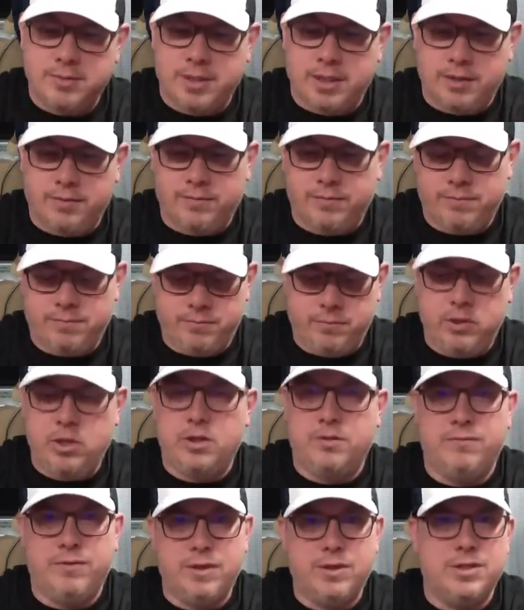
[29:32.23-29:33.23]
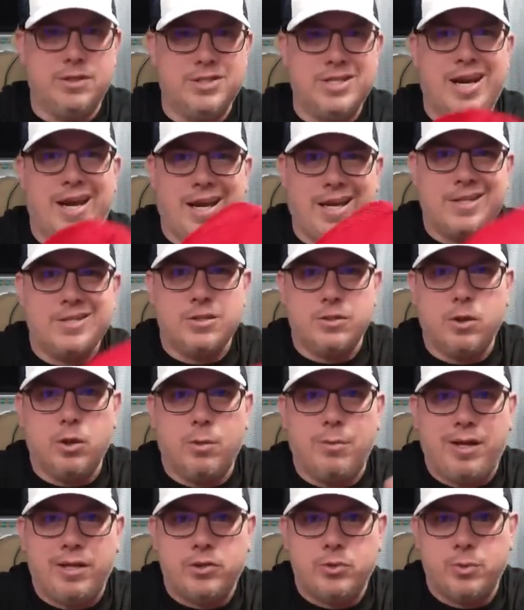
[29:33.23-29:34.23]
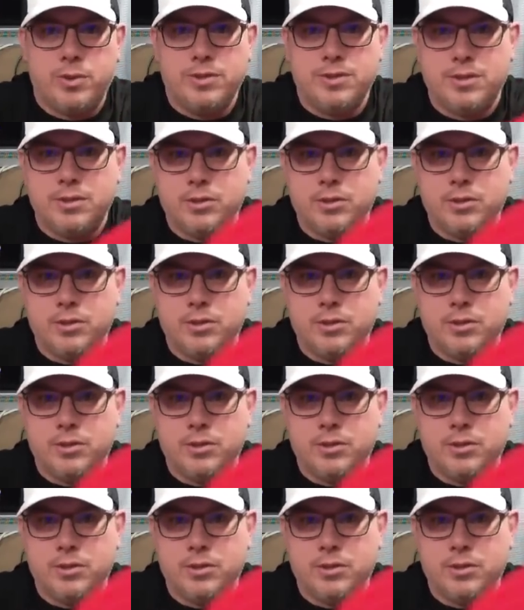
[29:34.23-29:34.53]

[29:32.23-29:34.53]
If you've done vintage hats, you know about Twins